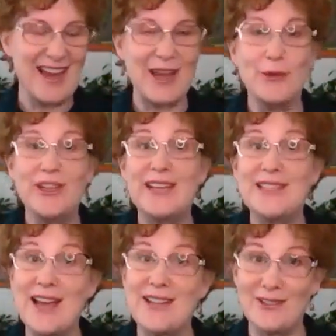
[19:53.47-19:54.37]
it will
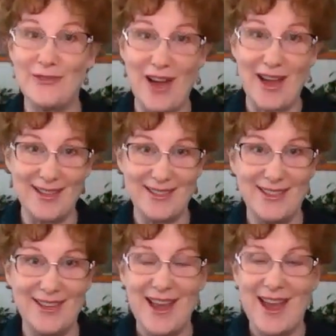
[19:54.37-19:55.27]
intensify it.
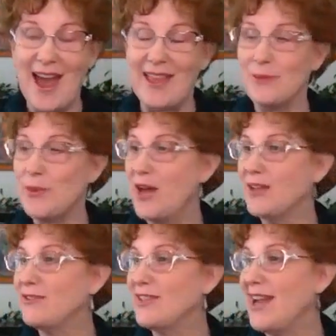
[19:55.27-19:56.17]
And the ball
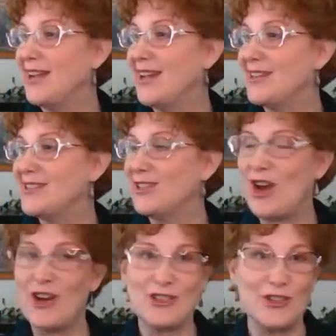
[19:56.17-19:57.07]
of light gets
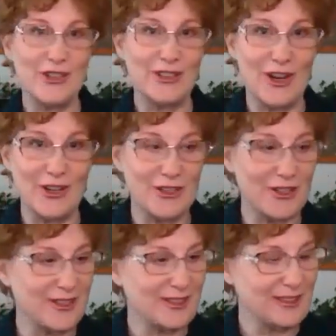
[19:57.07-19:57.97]
larger and
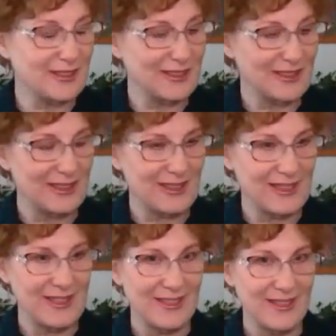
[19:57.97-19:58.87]
larger.
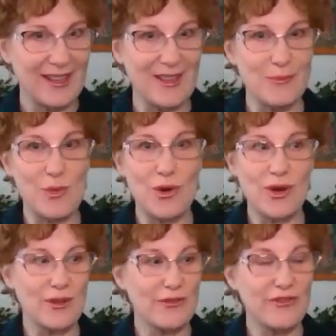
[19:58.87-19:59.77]
And the more you